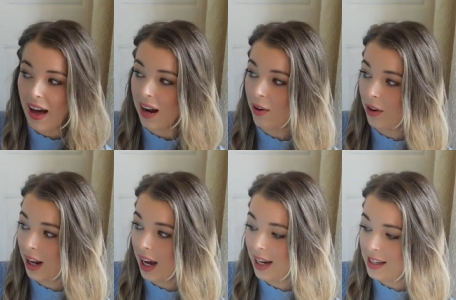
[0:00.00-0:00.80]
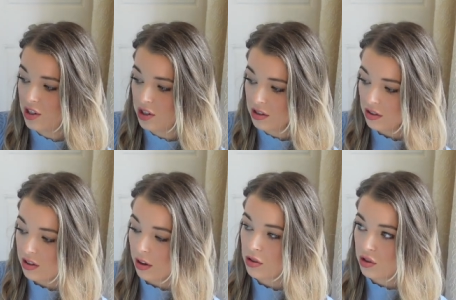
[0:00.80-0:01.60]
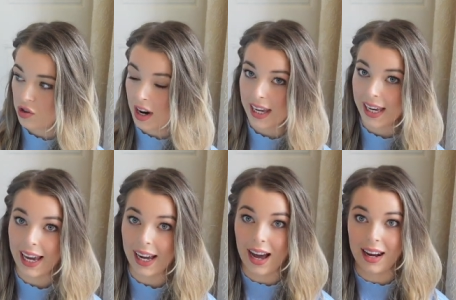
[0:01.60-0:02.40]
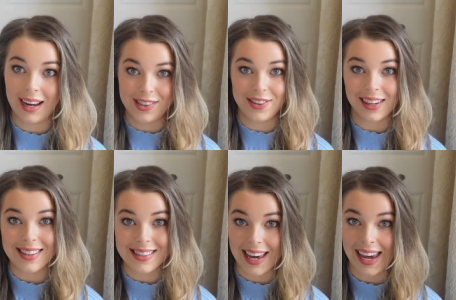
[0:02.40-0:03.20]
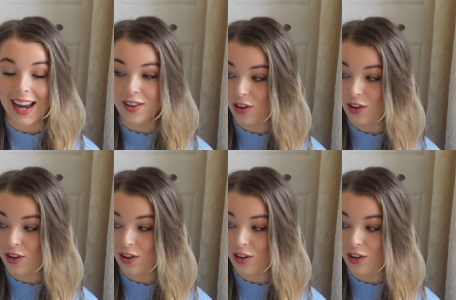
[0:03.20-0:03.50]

that colour is just so striking and as you can see, I